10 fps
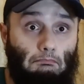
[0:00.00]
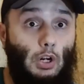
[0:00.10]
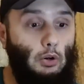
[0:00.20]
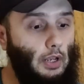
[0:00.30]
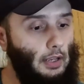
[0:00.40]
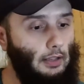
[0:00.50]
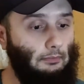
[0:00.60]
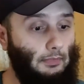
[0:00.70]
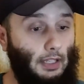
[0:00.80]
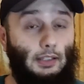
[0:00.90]
Okay,
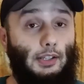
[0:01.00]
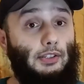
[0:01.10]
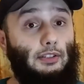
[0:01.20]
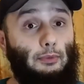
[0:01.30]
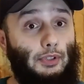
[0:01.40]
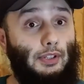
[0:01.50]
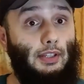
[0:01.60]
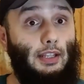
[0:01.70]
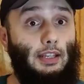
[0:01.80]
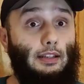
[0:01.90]
it distributes
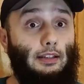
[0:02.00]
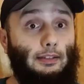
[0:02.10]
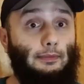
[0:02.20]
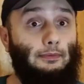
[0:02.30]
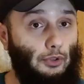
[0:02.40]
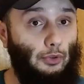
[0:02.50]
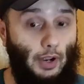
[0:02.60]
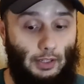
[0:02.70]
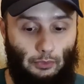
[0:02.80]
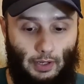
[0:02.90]
the juice
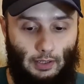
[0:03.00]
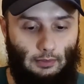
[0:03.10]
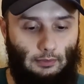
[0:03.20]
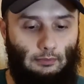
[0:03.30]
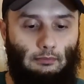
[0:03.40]
quite well.